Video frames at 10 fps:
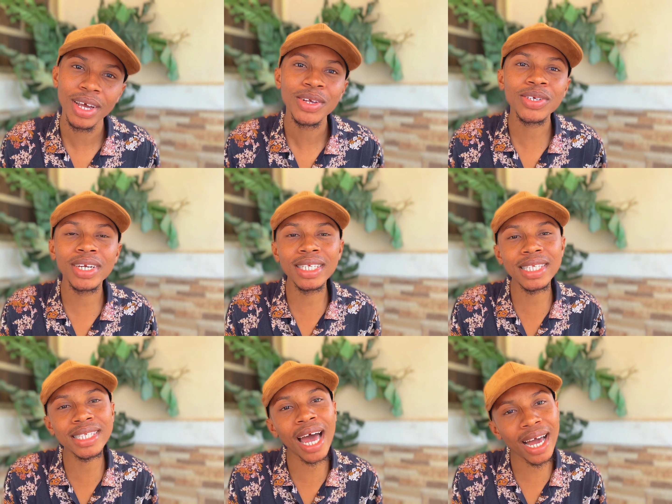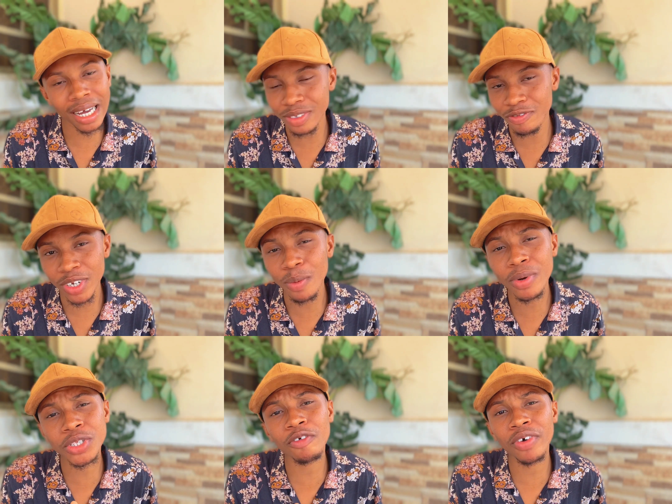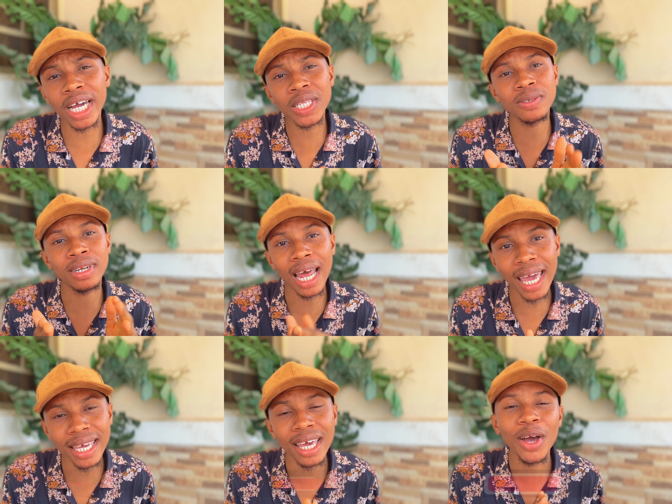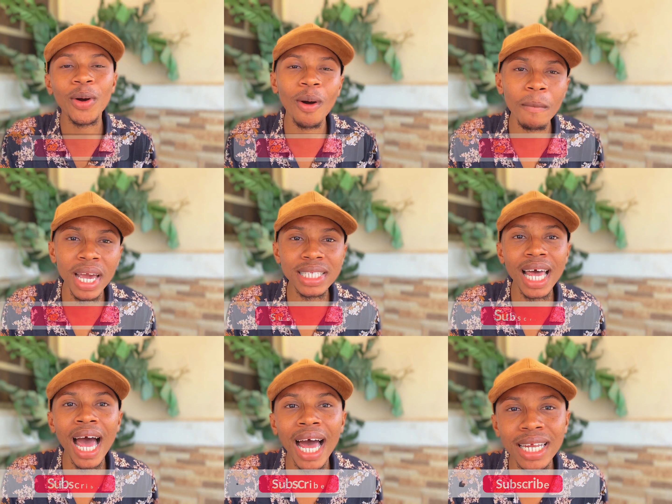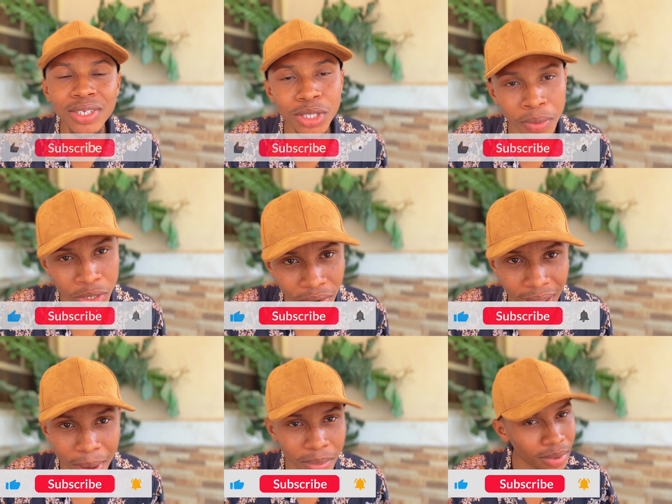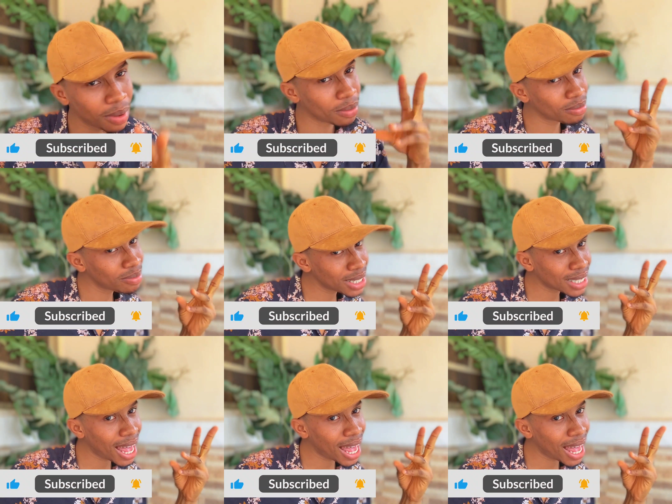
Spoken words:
So this is Hangout with Fidel. Please don't forget to like, comment, and subscribe. Peace